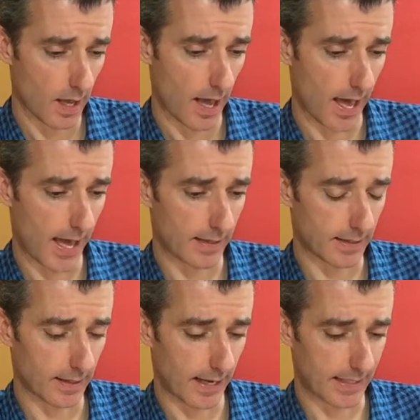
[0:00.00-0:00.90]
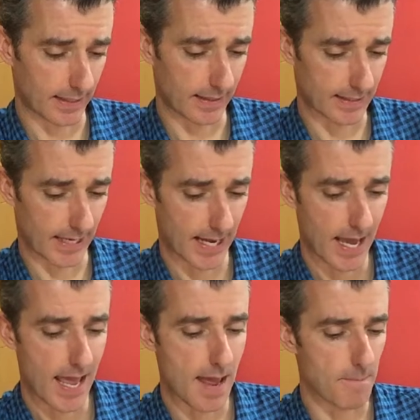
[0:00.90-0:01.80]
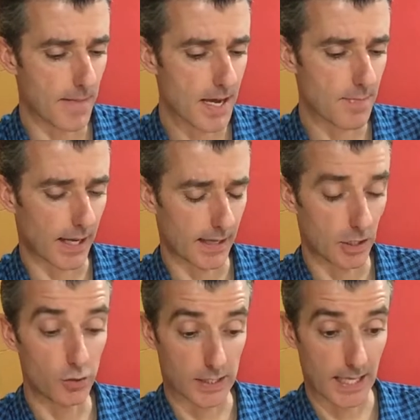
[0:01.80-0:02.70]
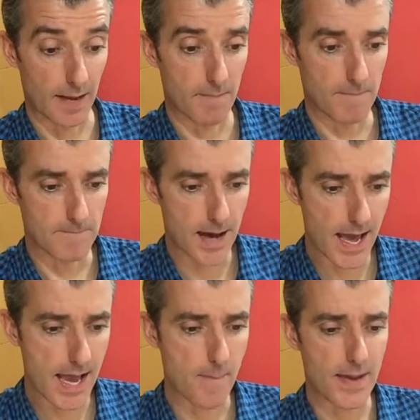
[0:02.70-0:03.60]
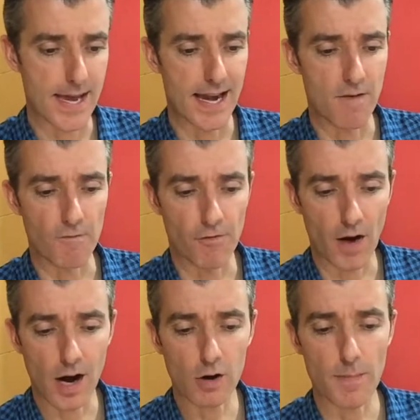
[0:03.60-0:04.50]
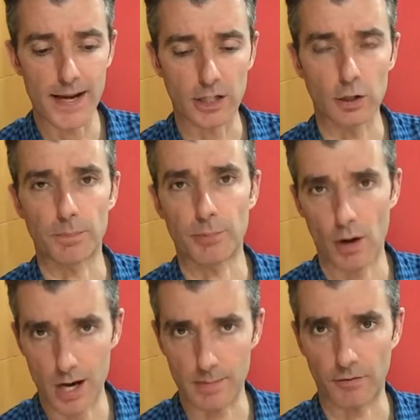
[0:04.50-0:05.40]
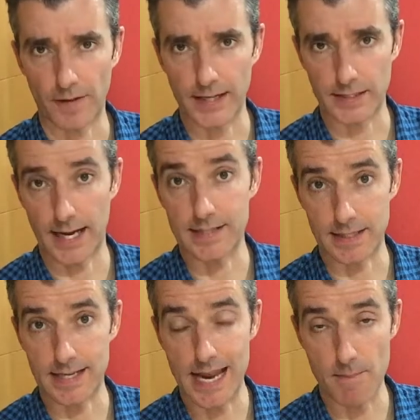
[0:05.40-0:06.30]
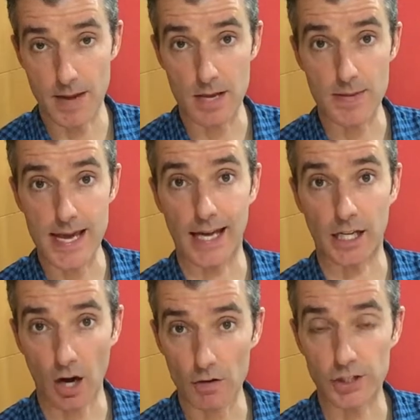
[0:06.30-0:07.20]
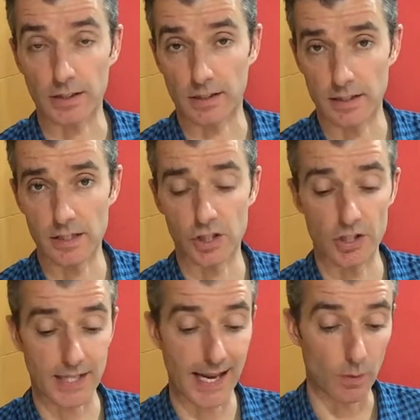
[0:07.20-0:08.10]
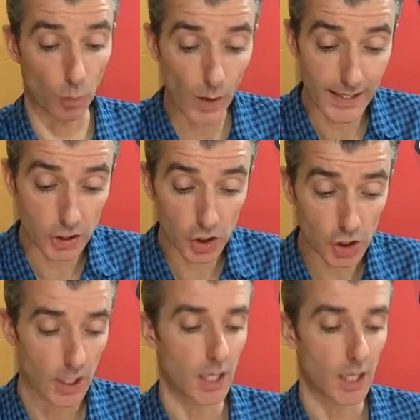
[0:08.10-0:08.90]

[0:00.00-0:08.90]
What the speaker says: And as they then say, using it may be an environmental priming factor, as in it may be encouraging the conditions in which